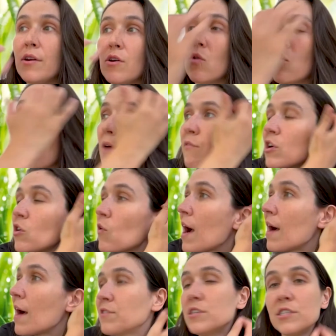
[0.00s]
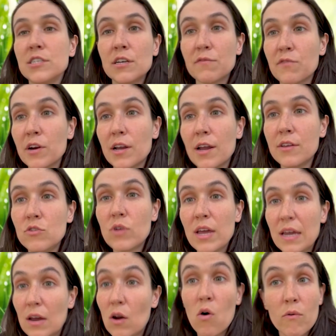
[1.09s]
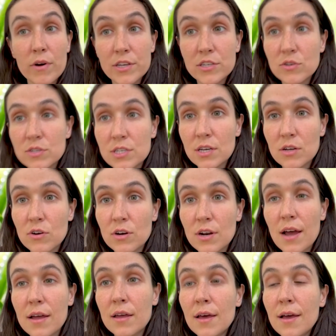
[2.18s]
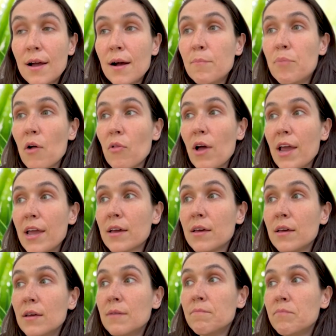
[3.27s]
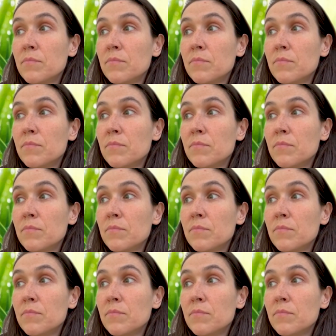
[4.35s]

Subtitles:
I know every craft is different and you can't always use the internet, but like